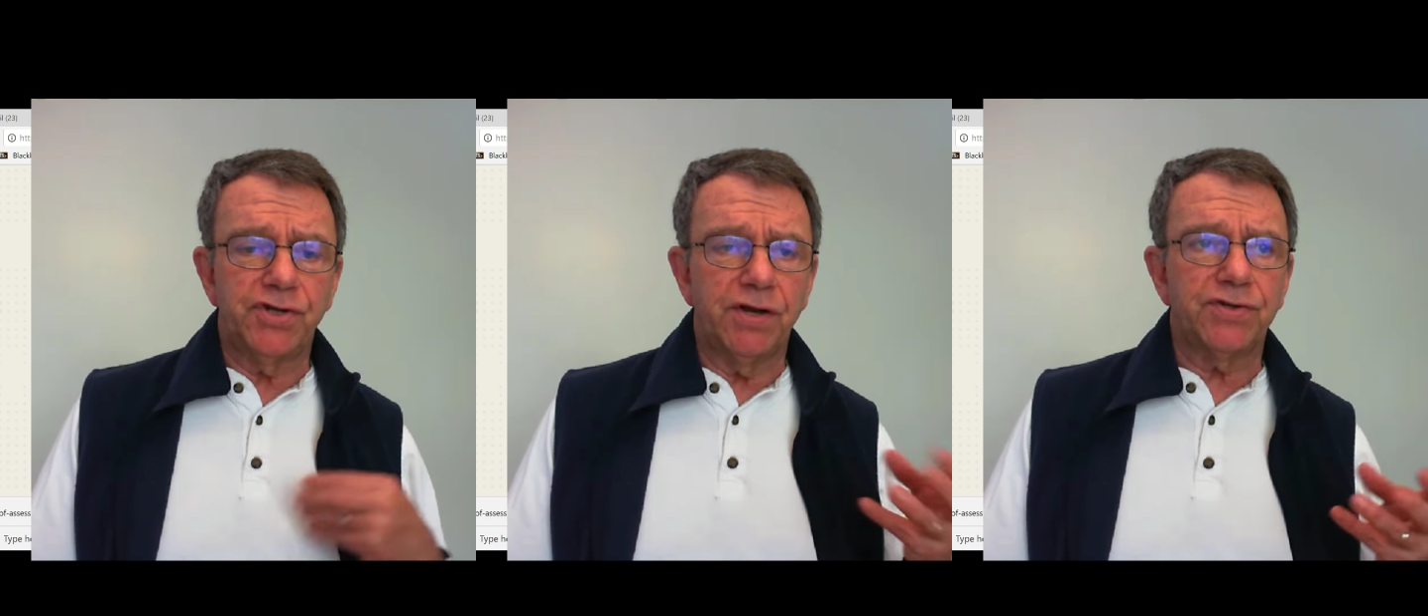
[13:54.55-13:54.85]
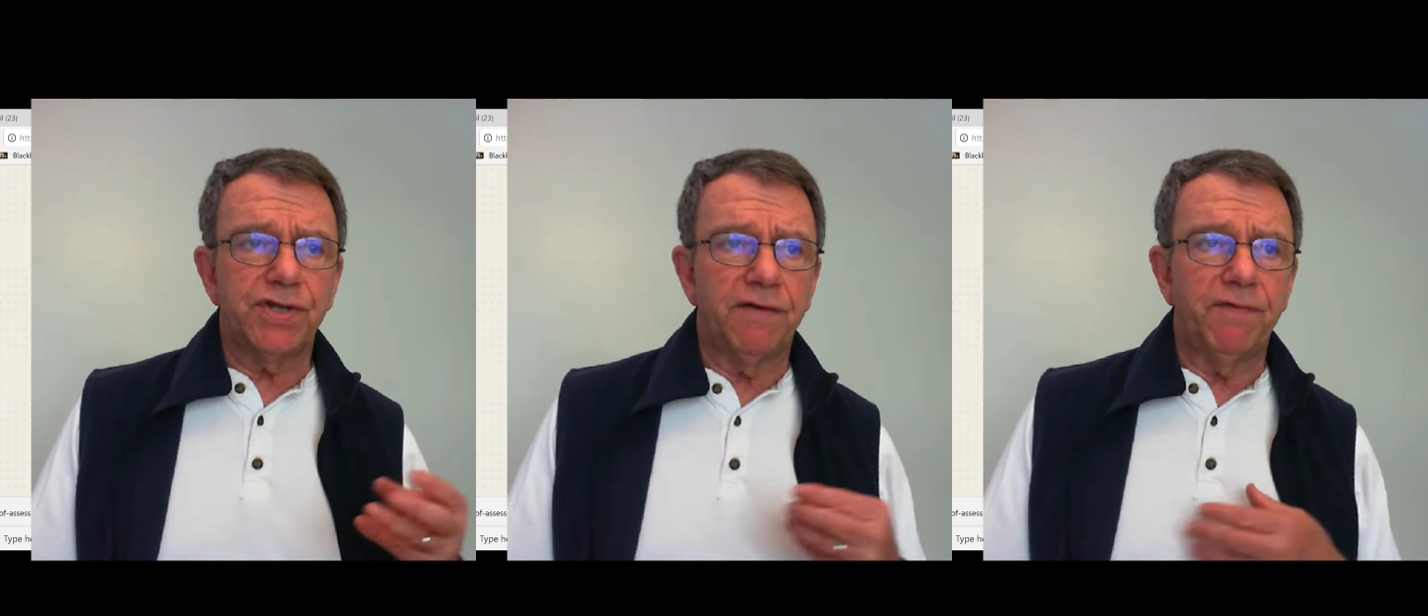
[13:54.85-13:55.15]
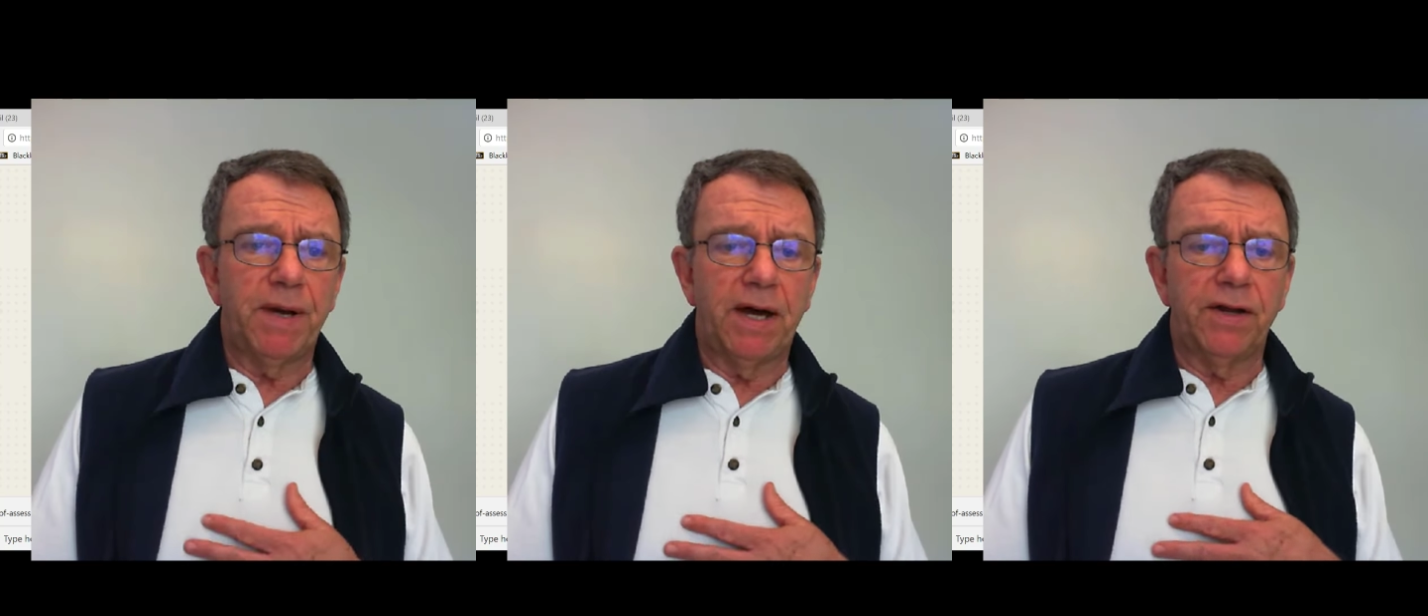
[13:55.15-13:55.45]
and share
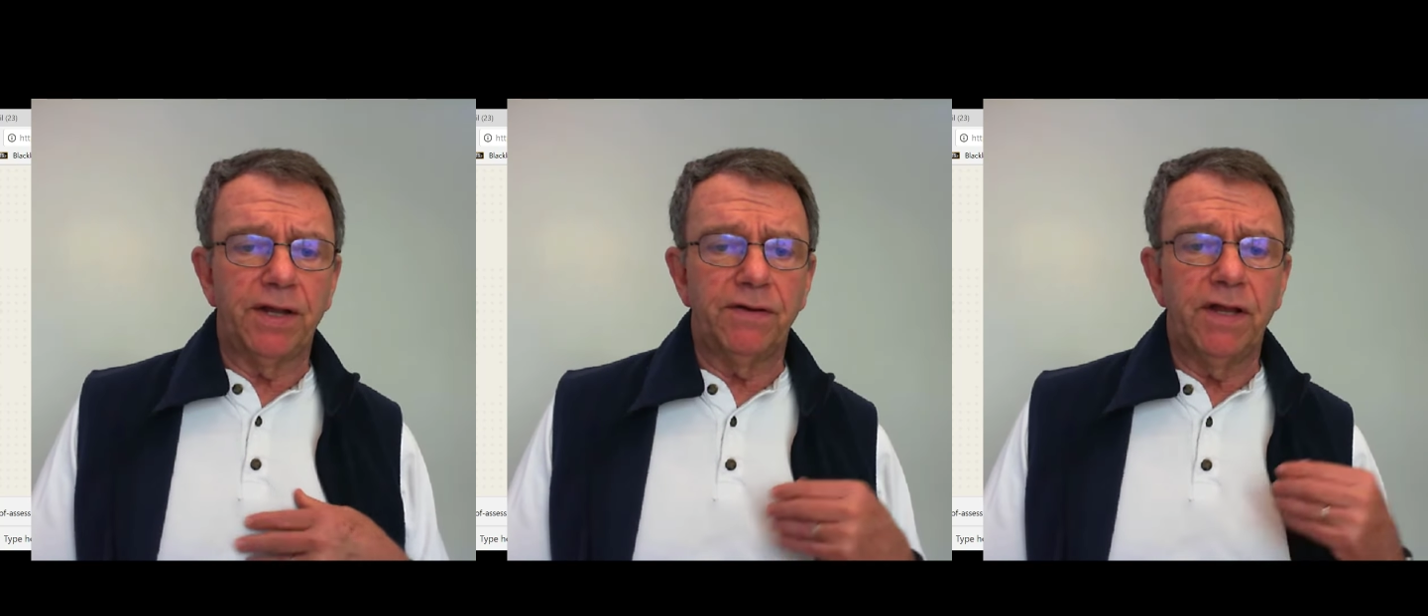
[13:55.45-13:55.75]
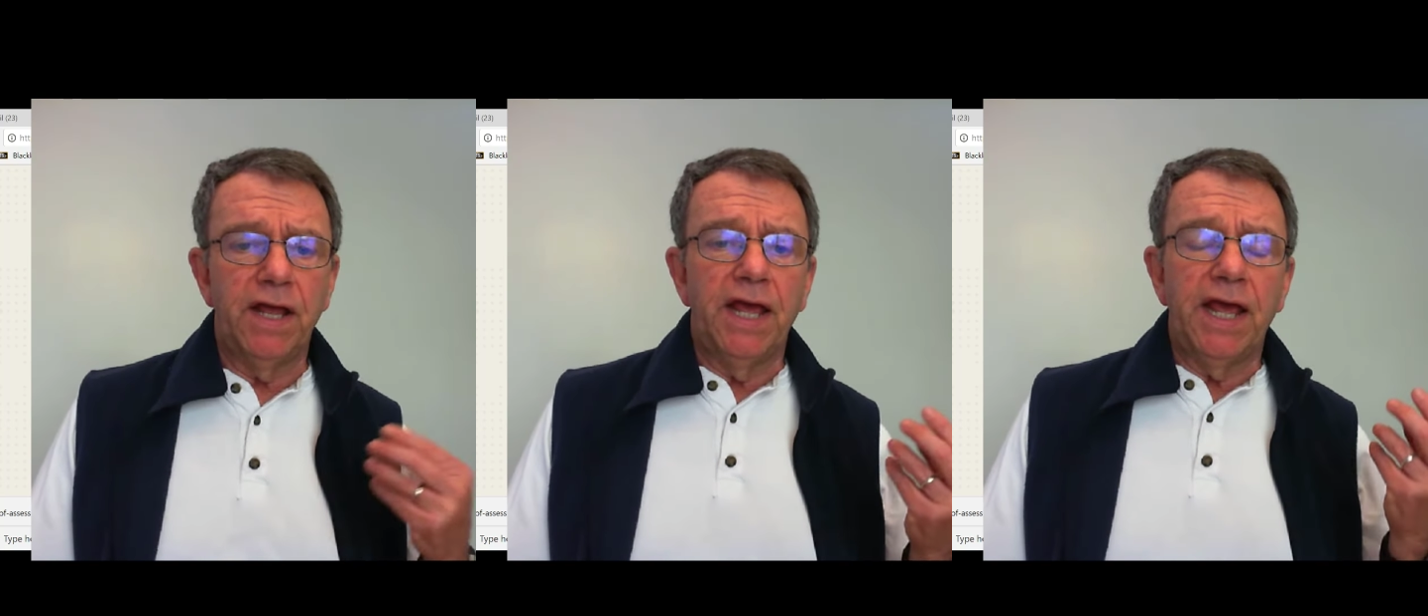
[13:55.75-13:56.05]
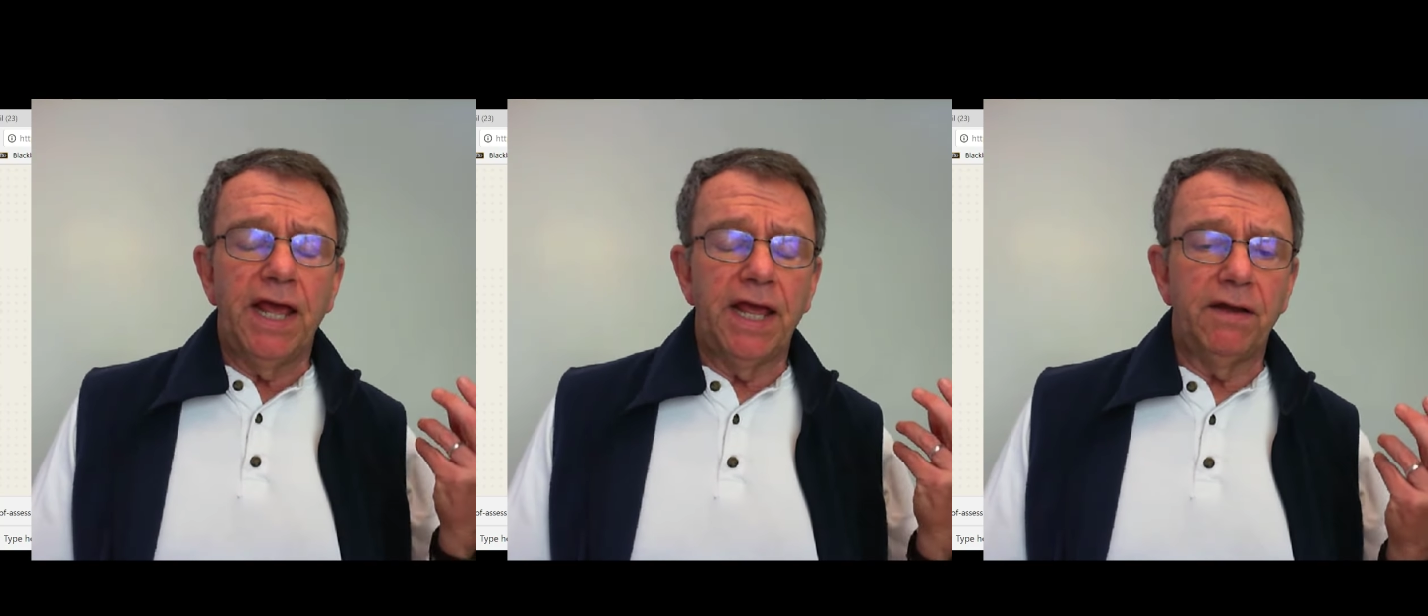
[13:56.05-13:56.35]
stuff about it
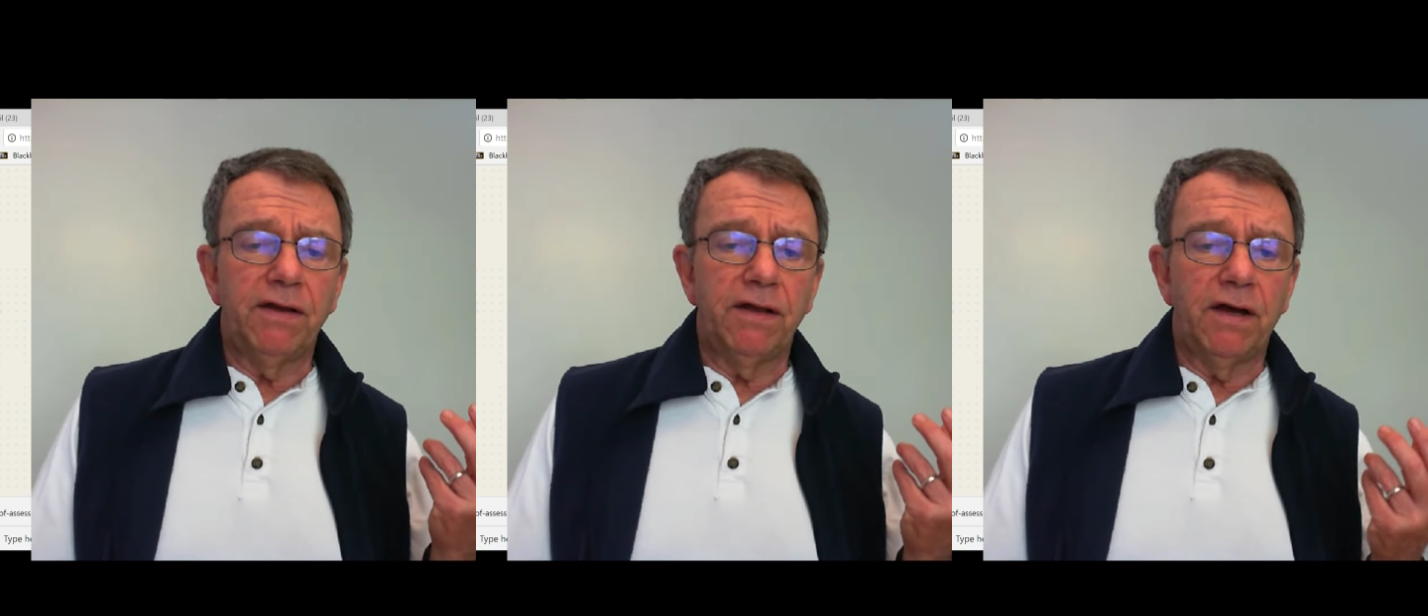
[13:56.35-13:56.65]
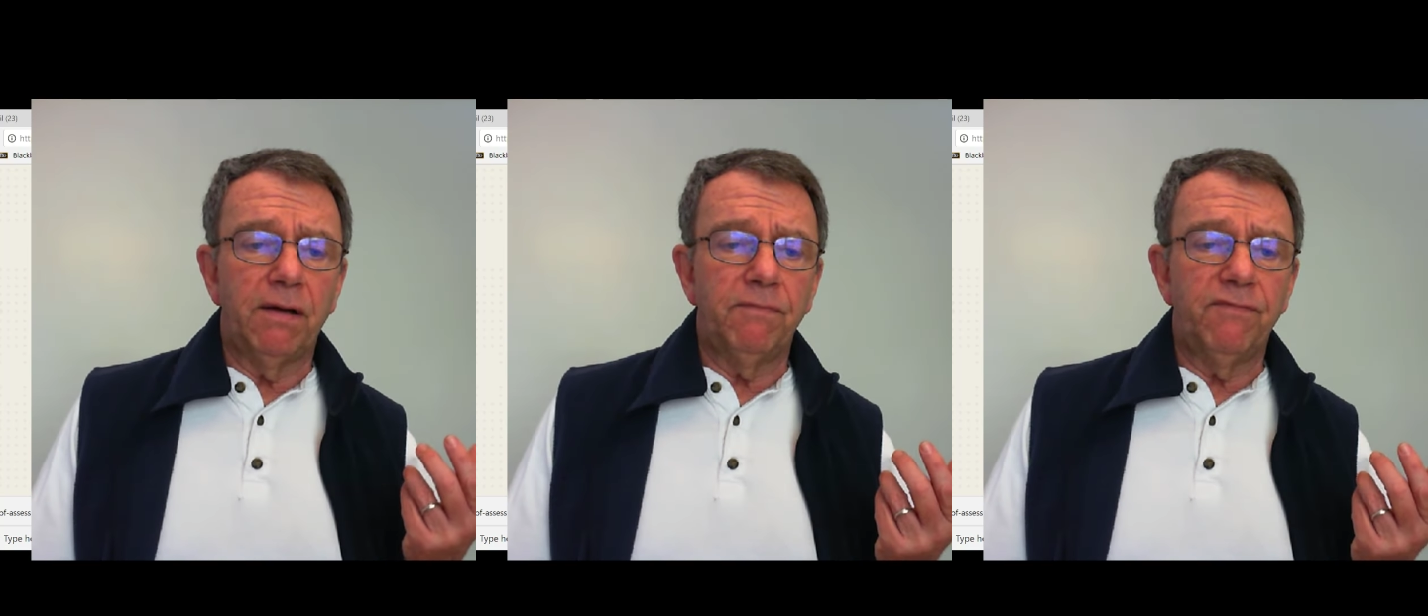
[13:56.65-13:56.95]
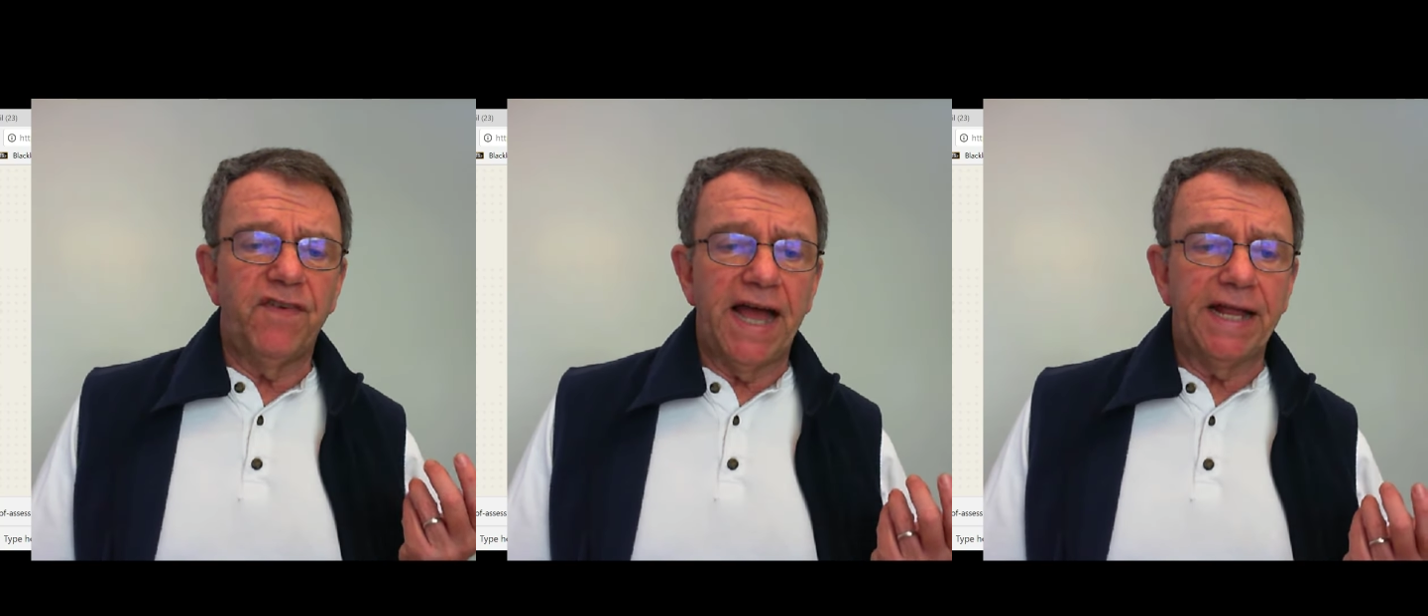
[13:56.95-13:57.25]

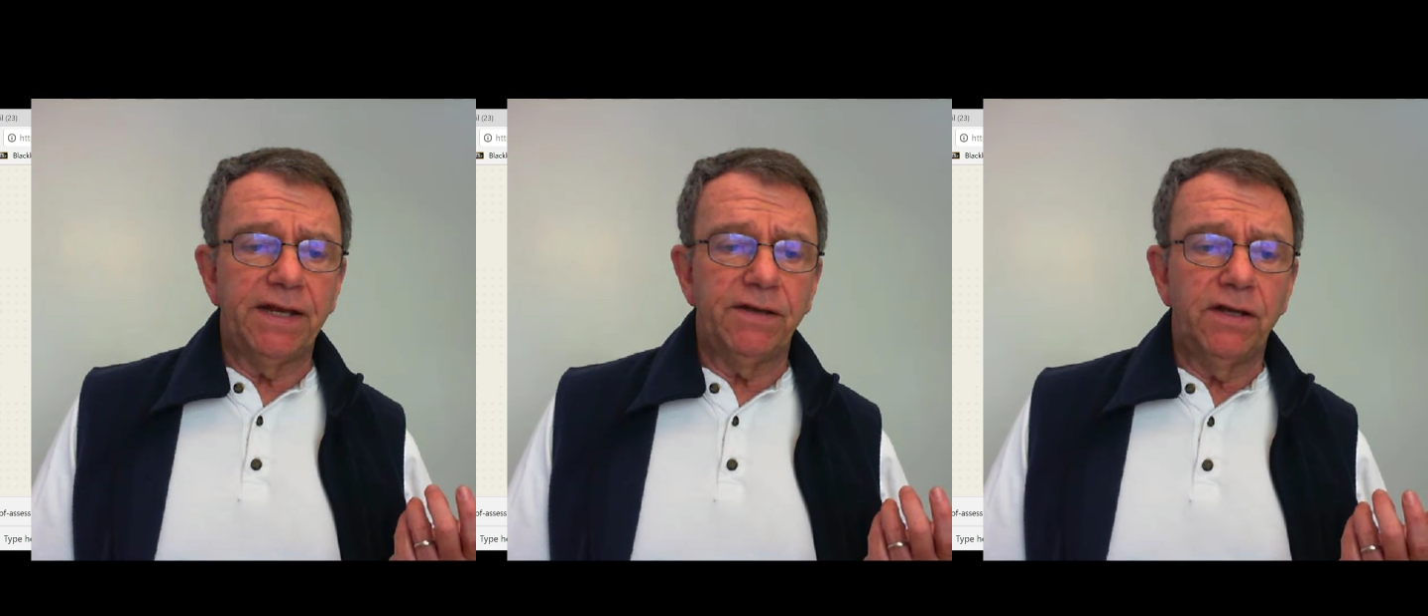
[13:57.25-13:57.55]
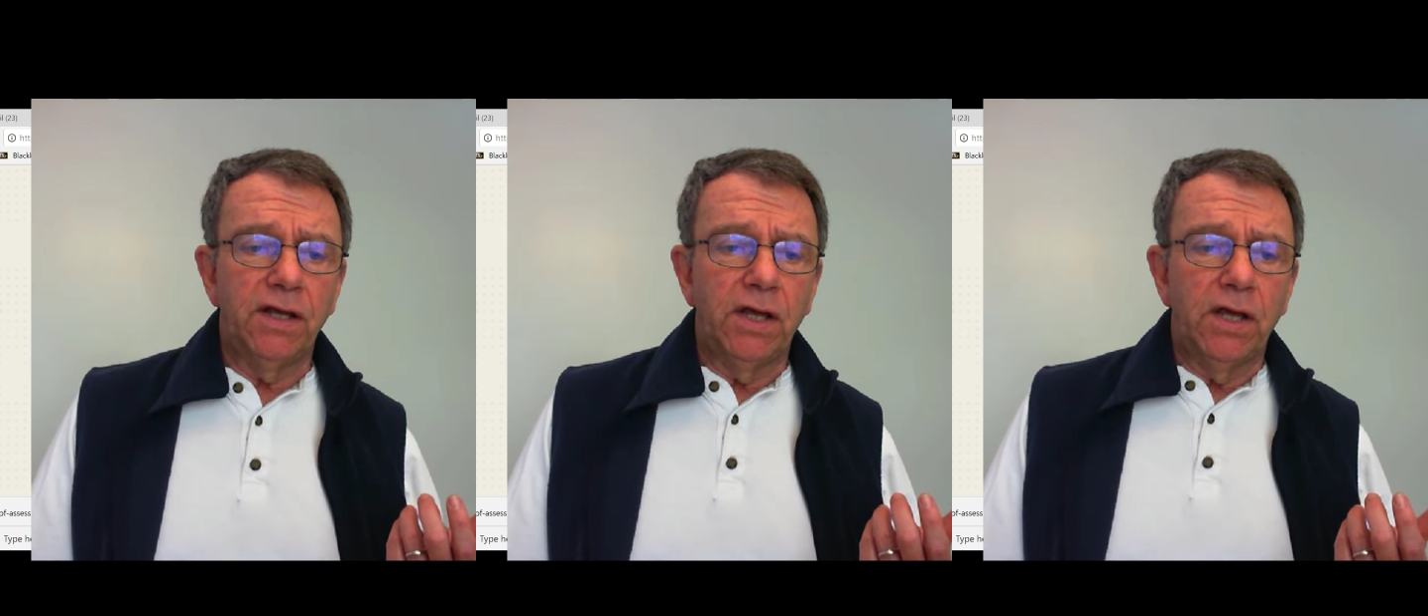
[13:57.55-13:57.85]
and find